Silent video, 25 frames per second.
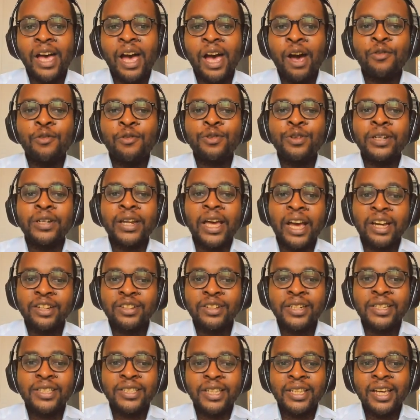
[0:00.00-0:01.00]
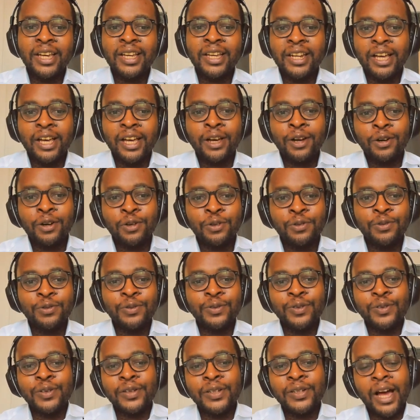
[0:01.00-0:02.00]
I wouldn't actually say now
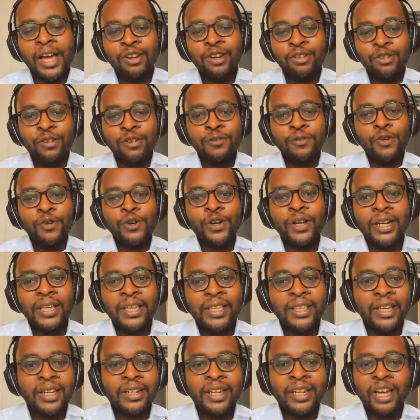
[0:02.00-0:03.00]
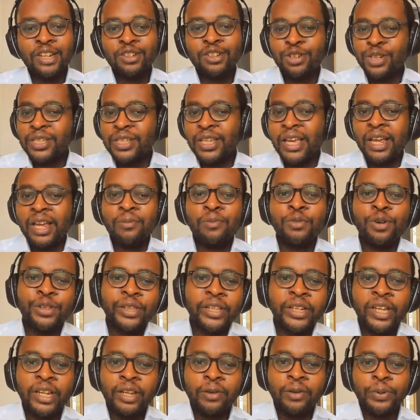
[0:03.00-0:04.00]
unequivocally that actuaries earn more
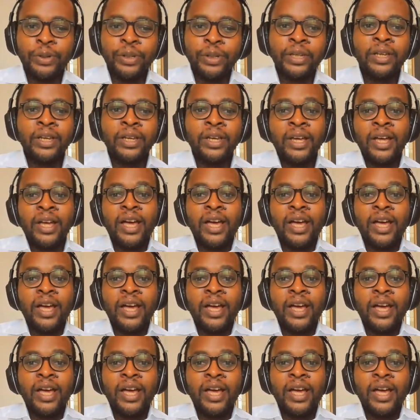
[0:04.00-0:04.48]
than anybody.